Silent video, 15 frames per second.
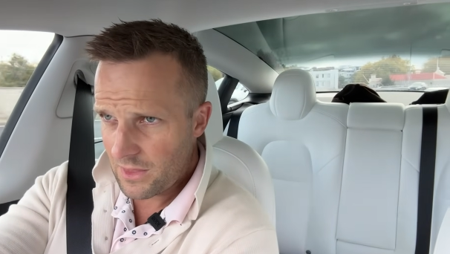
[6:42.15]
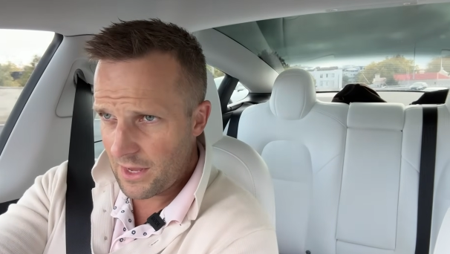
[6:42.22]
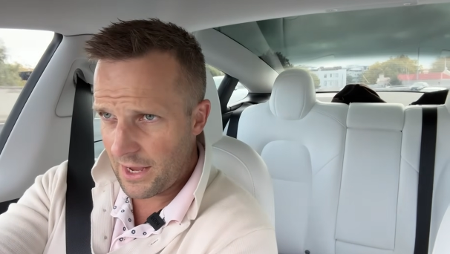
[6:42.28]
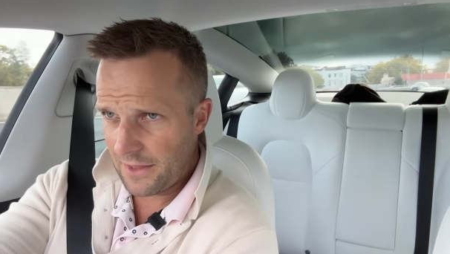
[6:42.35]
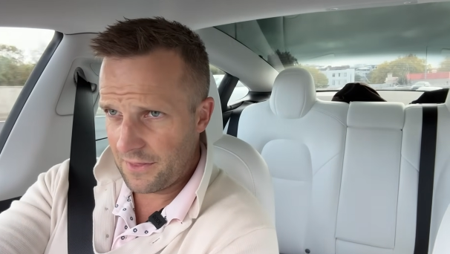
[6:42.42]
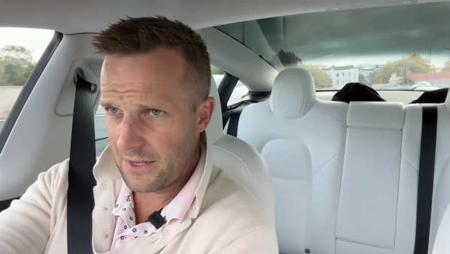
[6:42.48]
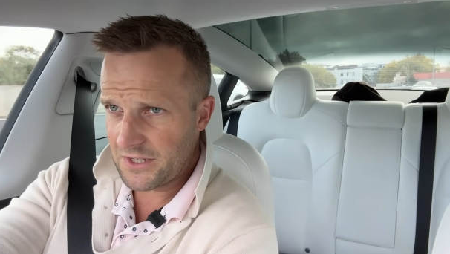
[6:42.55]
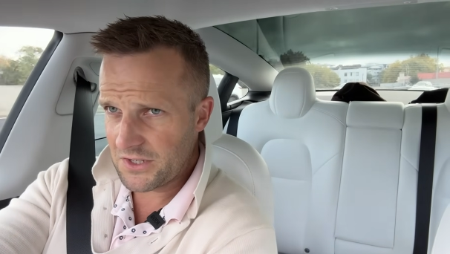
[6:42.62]

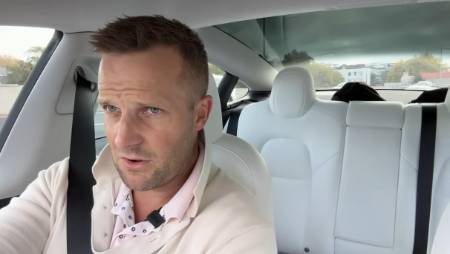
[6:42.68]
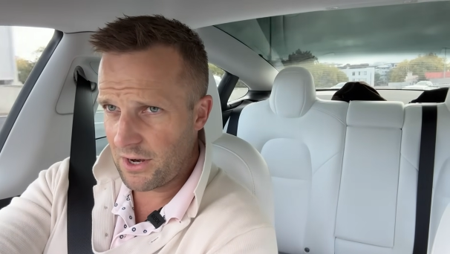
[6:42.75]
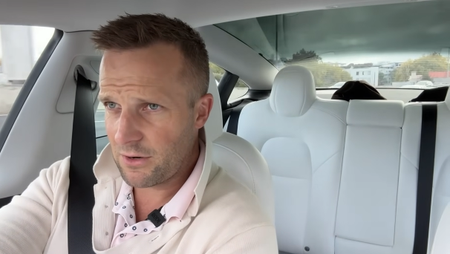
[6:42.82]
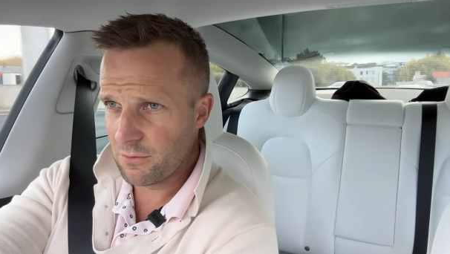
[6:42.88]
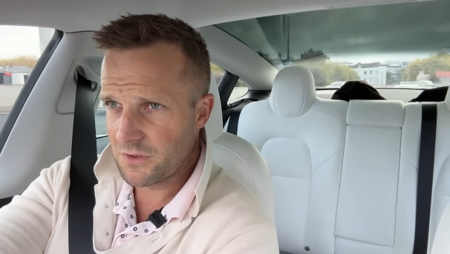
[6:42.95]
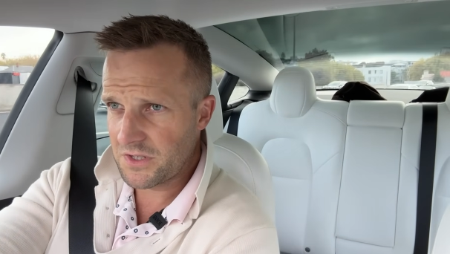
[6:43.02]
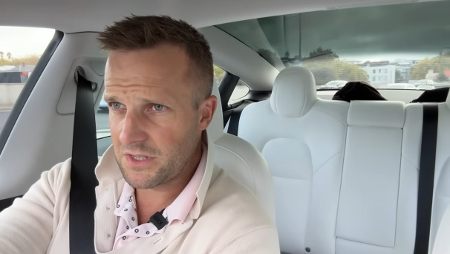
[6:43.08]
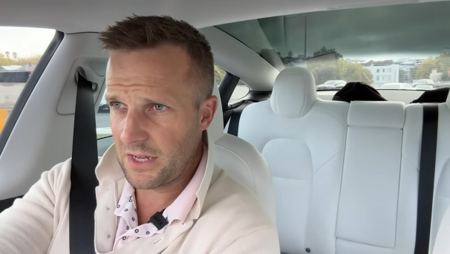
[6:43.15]
and these
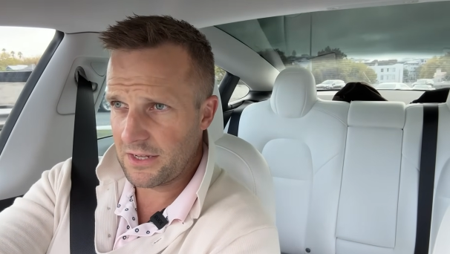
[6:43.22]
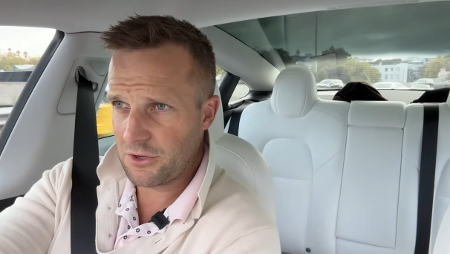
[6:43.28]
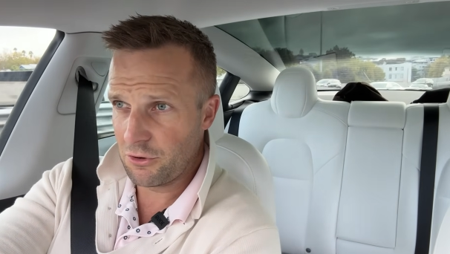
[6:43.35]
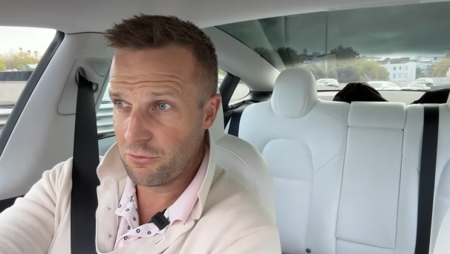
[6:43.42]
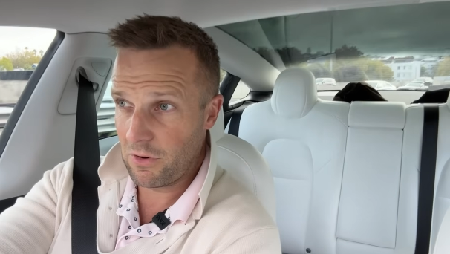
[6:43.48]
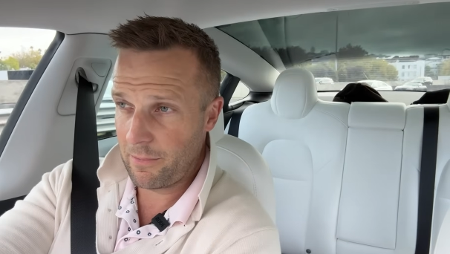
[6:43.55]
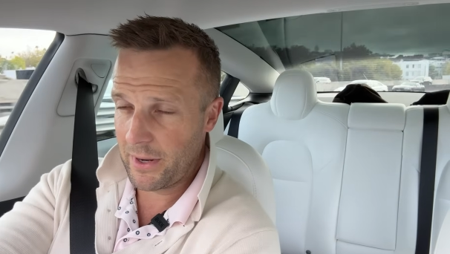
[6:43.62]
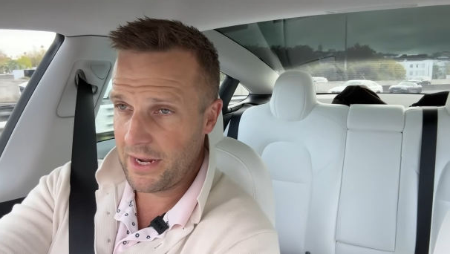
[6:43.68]
cycles do
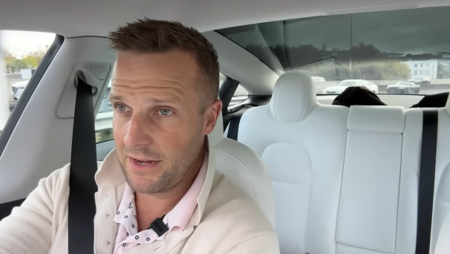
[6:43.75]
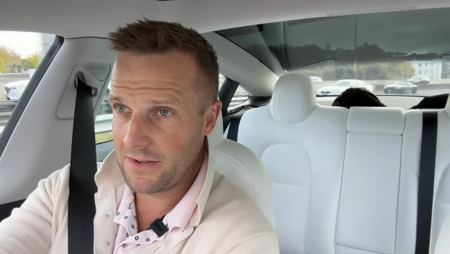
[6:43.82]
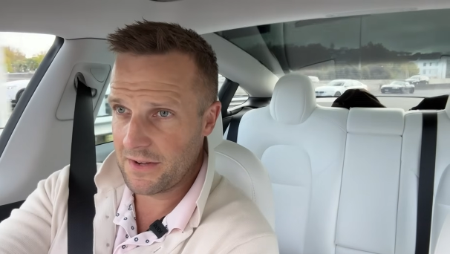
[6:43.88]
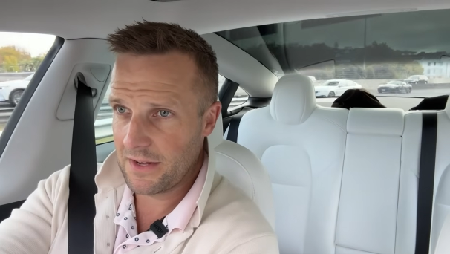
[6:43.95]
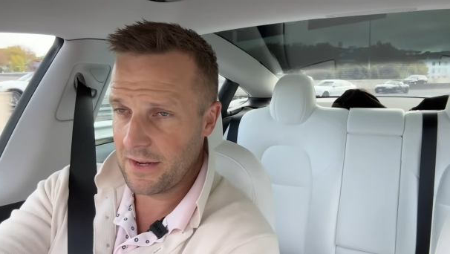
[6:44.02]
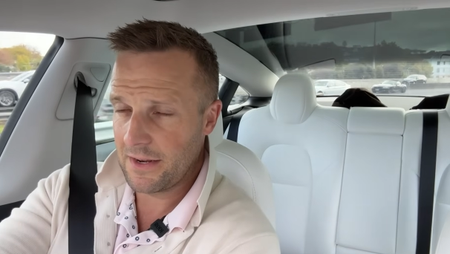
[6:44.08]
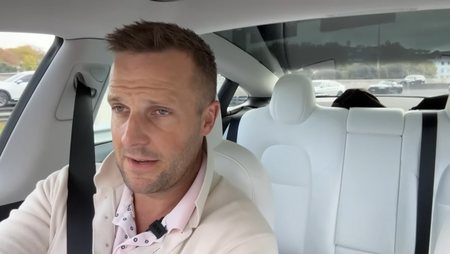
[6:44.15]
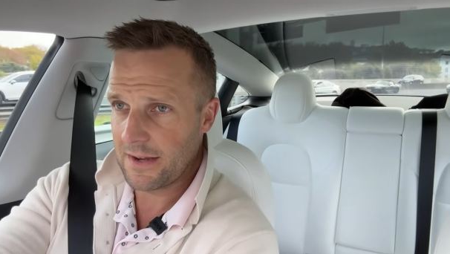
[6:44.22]
repeat,
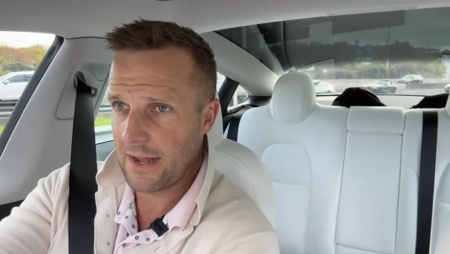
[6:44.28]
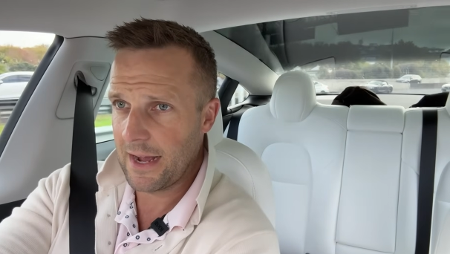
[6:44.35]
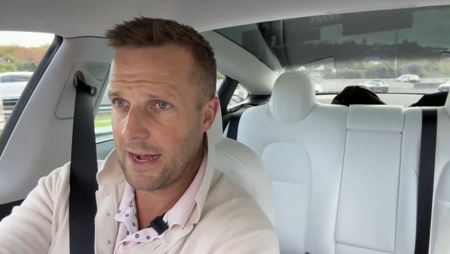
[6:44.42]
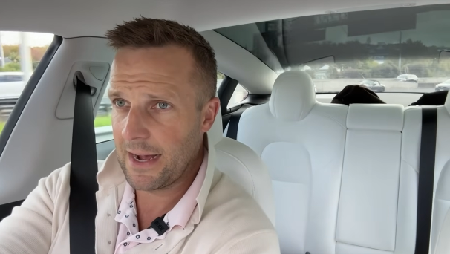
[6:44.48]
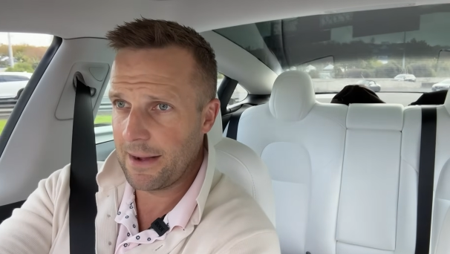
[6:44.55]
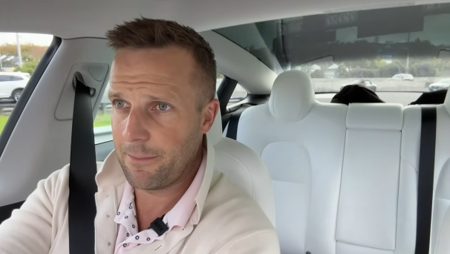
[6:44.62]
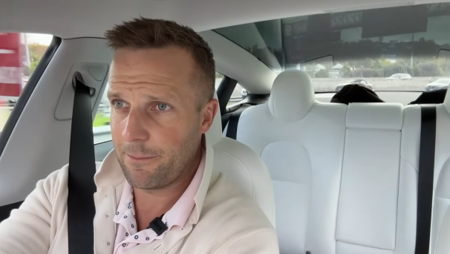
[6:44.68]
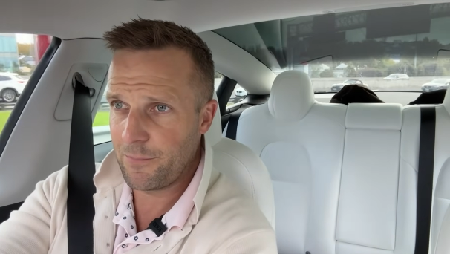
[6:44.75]
and
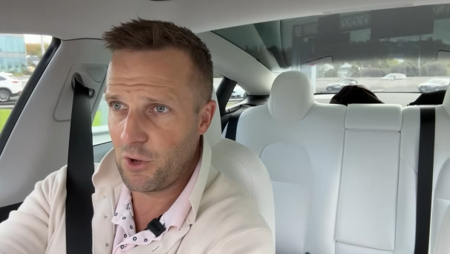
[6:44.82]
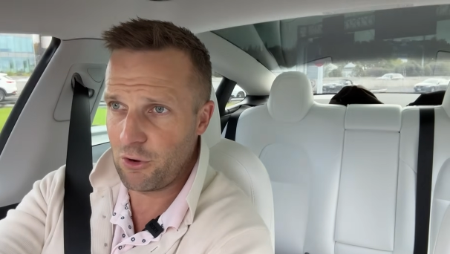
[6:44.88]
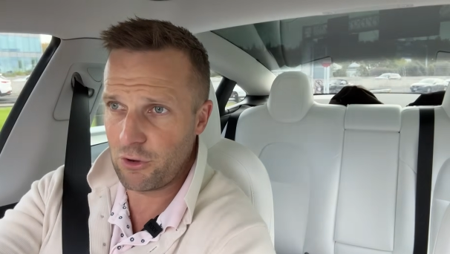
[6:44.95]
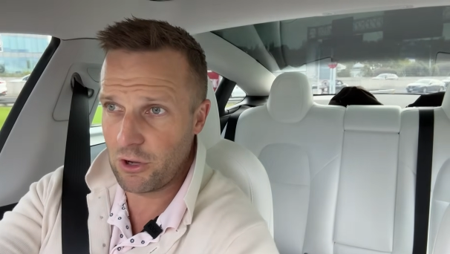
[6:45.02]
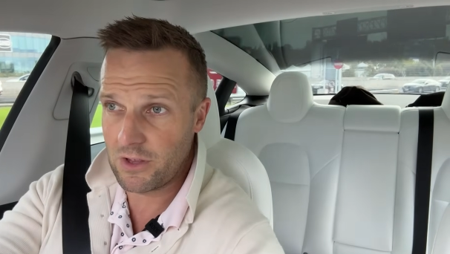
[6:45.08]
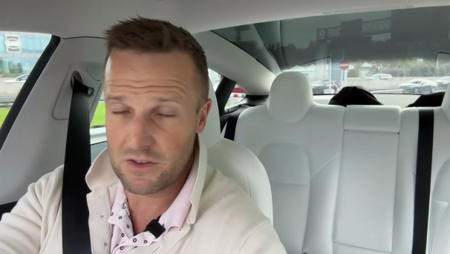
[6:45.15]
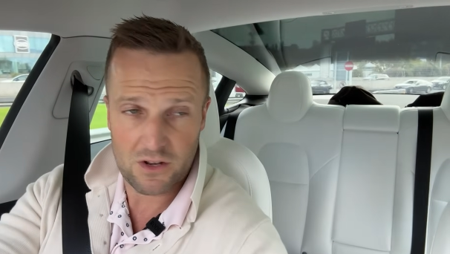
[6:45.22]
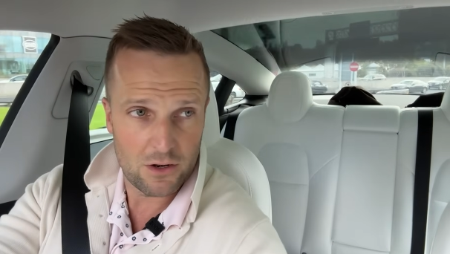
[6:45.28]

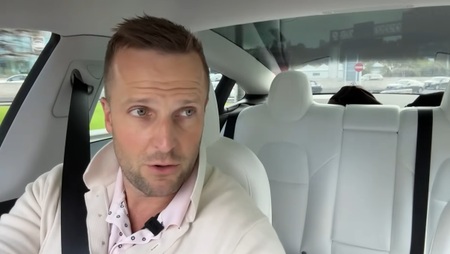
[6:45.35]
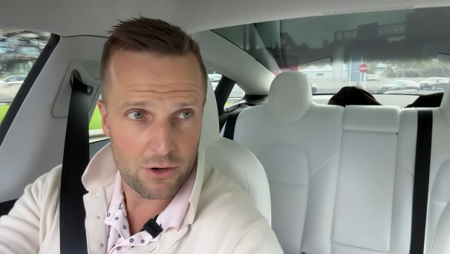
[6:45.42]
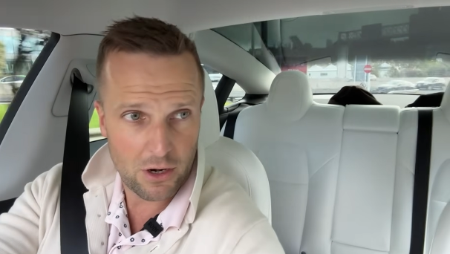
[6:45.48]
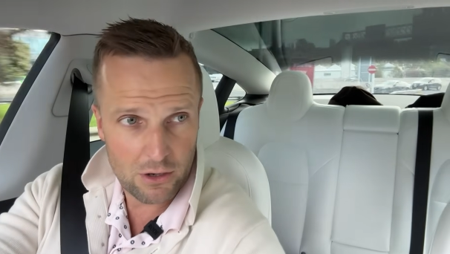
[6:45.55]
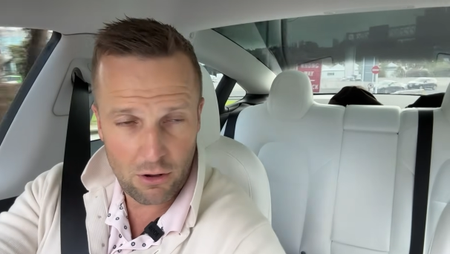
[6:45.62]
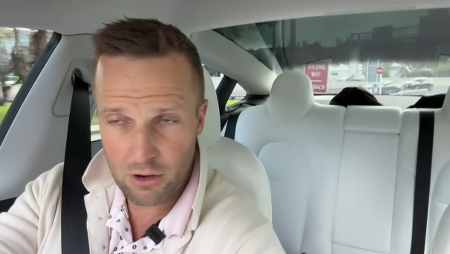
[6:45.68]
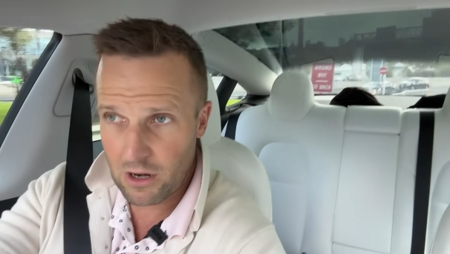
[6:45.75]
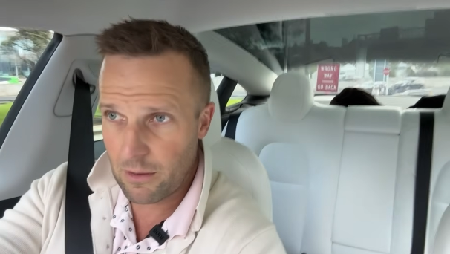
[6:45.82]
you get to learn a
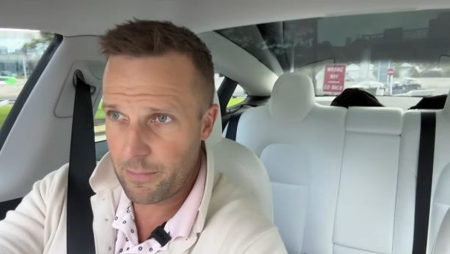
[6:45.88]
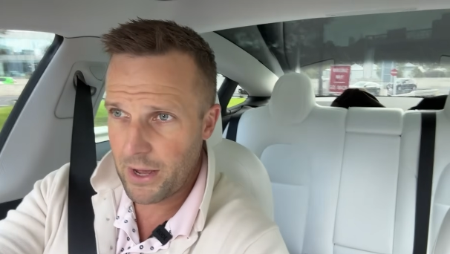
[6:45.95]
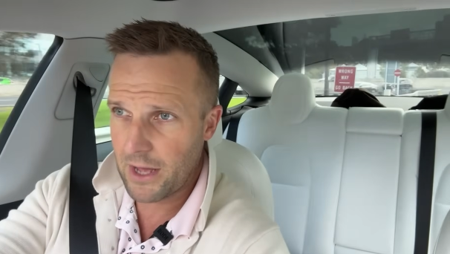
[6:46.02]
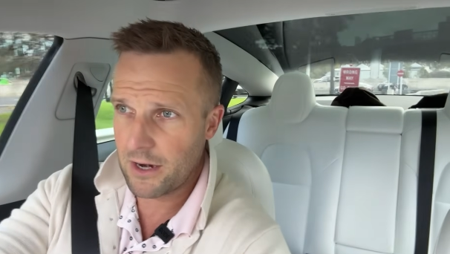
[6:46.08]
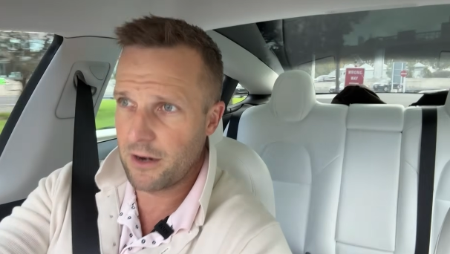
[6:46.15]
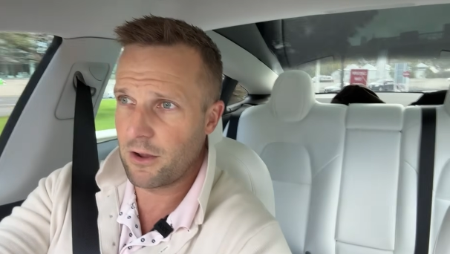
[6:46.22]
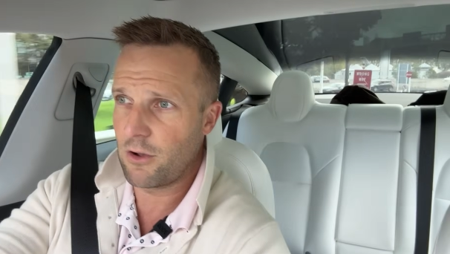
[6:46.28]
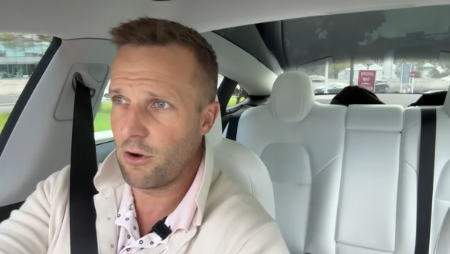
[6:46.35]
lot about
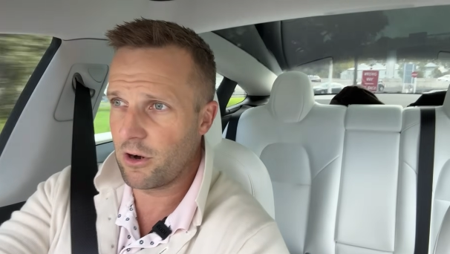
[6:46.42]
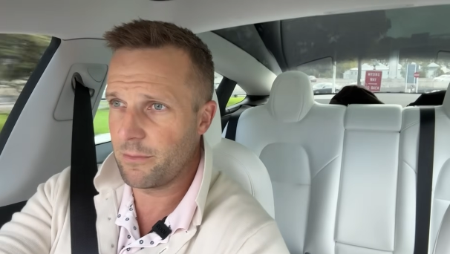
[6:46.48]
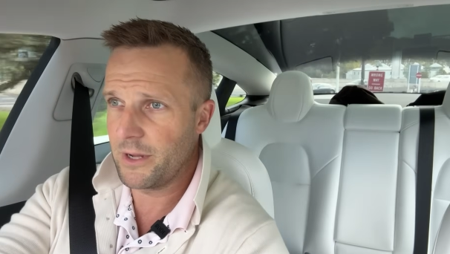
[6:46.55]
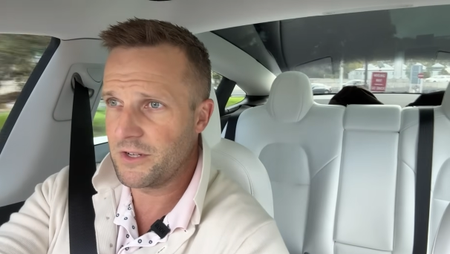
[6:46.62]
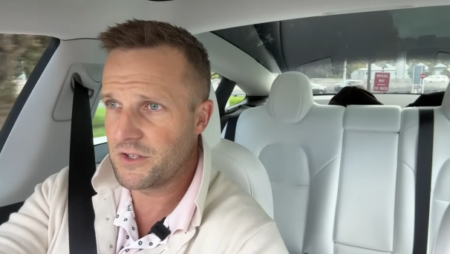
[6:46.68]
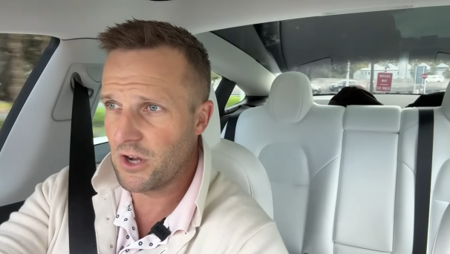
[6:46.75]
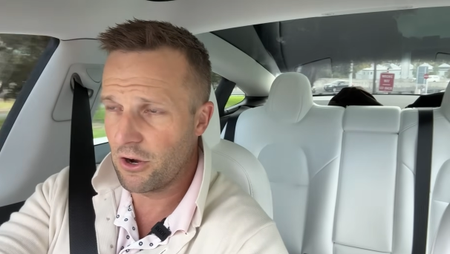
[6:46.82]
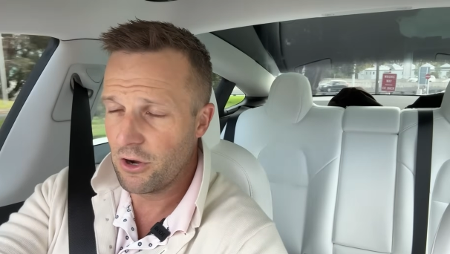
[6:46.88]
an economy.
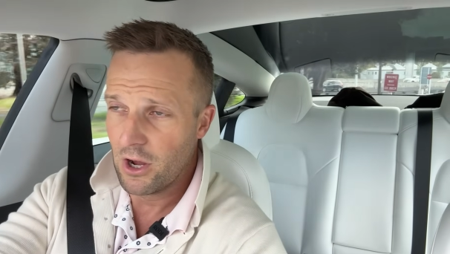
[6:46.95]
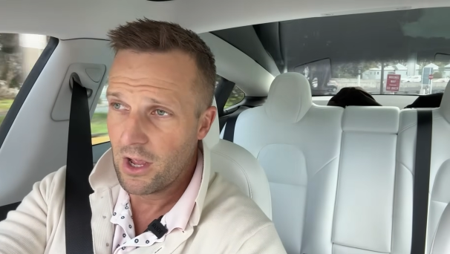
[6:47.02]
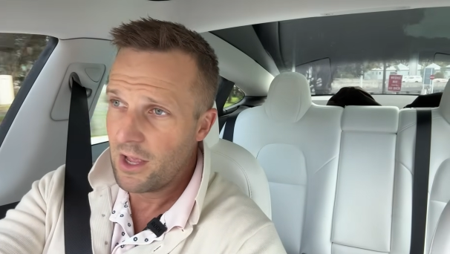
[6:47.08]
So